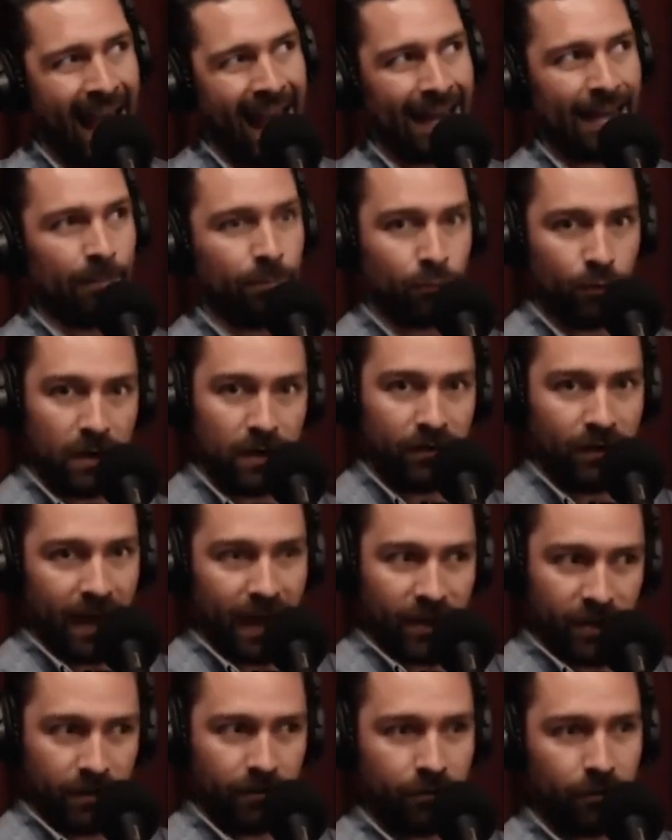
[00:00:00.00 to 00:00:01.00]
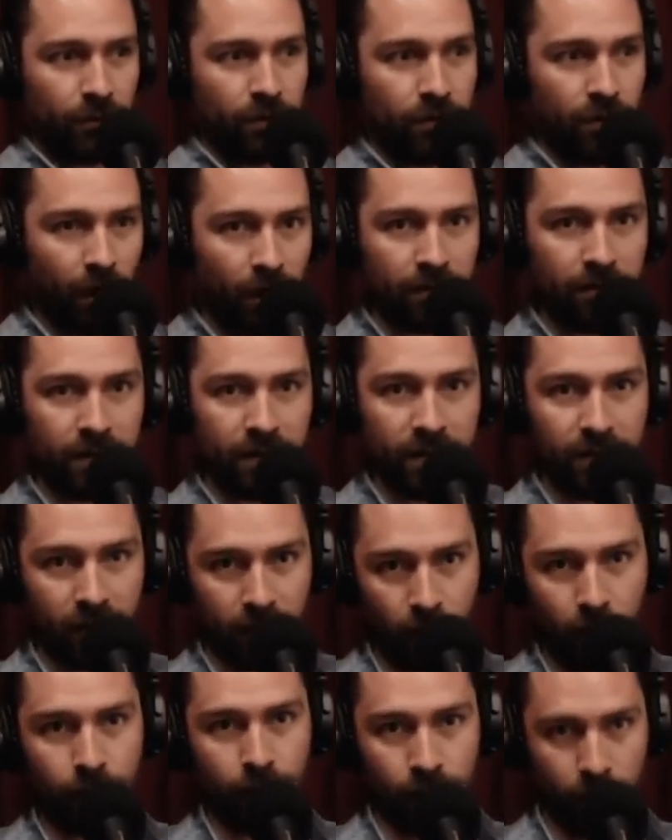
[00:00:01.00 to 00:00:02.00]
an abbreviation for a
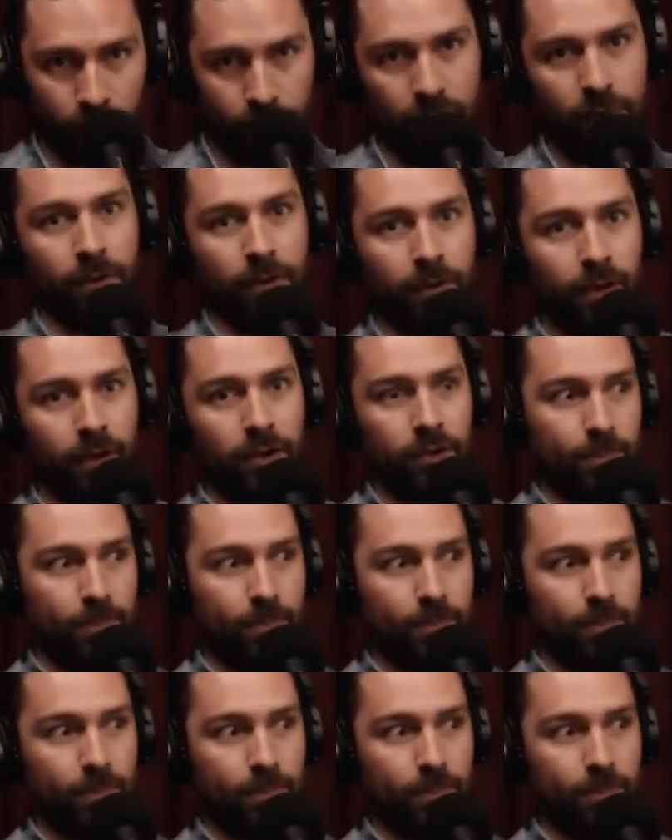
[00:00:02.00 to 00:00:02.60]
non-disclosure agreement.